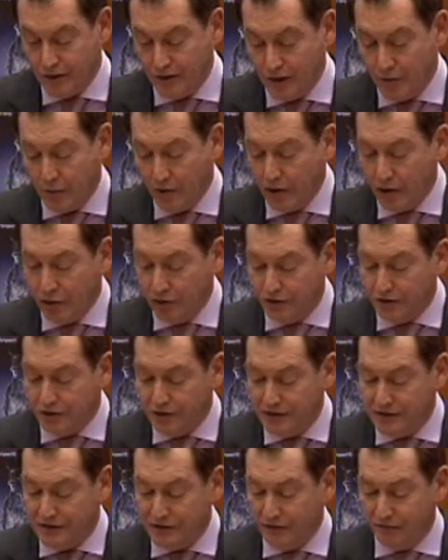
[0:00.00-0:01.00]
and we're going to
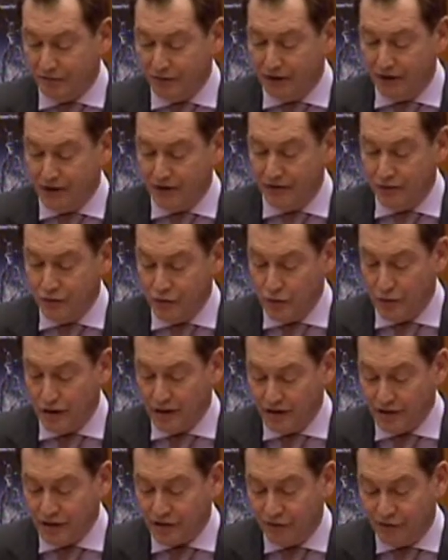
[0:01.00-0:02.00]
need to find new
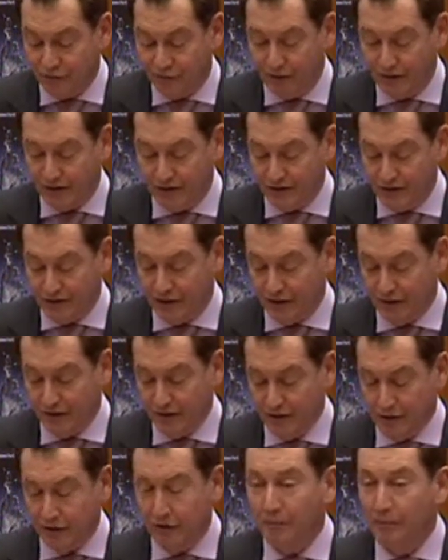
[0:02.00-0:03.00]
ways of fighting
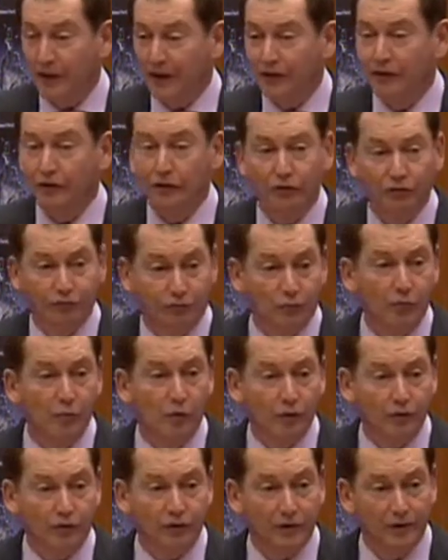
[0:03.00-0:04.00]
the battle for
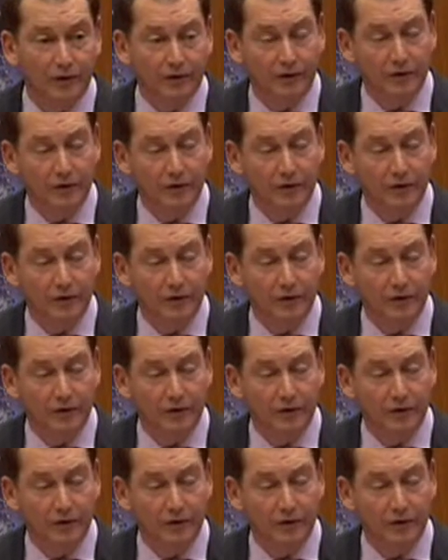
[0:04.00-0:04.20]
water.